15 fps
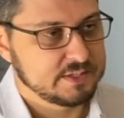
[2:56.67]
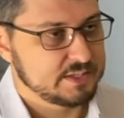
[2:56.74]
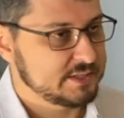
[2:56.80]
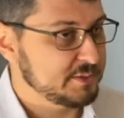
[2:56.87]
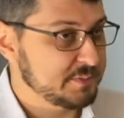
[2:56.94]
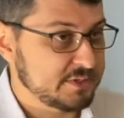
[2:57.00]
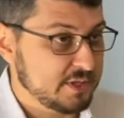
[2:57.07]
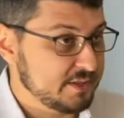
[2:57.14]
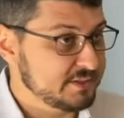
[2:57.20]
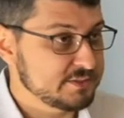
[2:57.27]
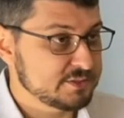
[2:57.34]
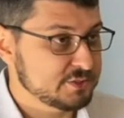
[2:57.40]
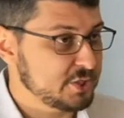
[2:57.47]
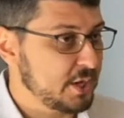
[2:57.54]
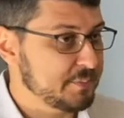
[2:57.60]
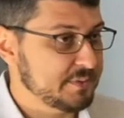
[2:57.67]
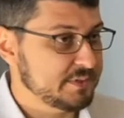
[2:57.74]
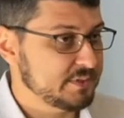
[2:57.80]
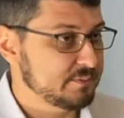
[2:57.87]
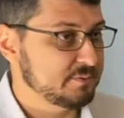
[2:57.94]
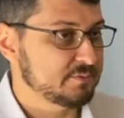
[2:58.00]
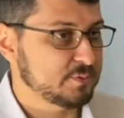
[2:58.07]
there'd be nothing stopping
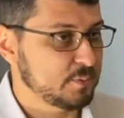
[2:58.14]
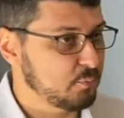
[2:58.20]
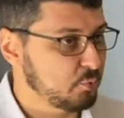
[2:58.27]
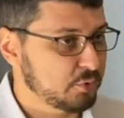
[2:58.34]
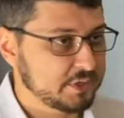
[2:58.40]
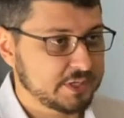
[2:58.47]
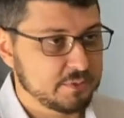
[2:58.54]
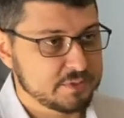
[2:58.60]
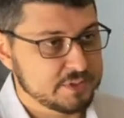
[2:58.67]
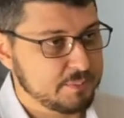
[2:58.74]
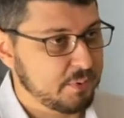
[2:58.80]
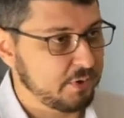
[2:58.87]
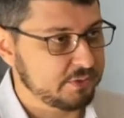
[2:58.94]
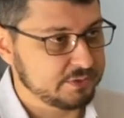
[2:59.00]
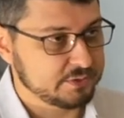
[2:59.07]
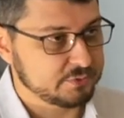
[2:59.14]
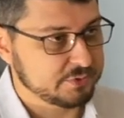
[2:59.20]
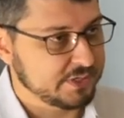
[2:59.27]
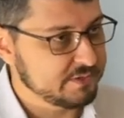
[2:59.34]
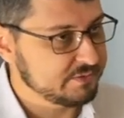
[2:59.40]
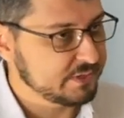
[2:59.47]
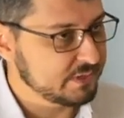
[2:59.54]
them from working with a partner or
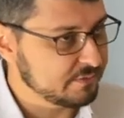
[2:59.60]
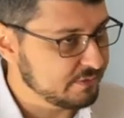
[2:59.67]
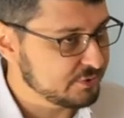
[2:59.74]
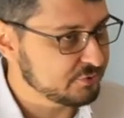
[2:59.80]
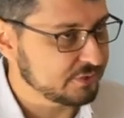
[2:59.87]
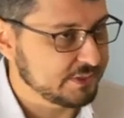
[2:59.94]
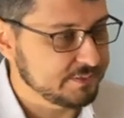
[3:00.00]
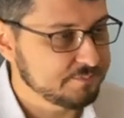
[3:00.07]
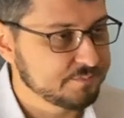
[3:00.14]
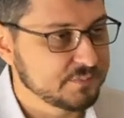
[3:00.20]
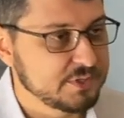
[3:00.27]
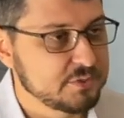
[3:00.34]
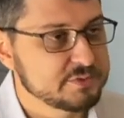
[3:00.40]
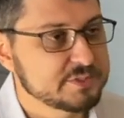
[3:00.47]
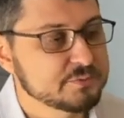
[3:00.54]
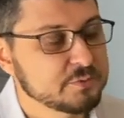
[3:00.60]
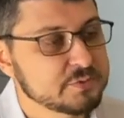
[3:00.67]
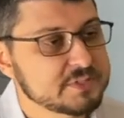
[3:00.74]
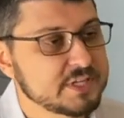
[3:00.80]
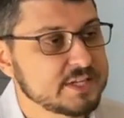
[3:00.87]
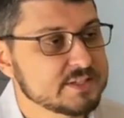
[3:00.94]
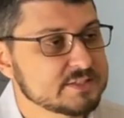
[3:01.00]
even individually, using
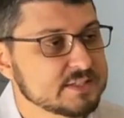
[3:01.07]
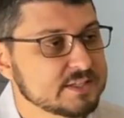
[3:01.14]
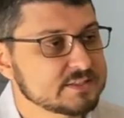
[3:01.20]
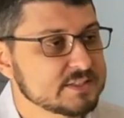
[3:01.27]
routines like the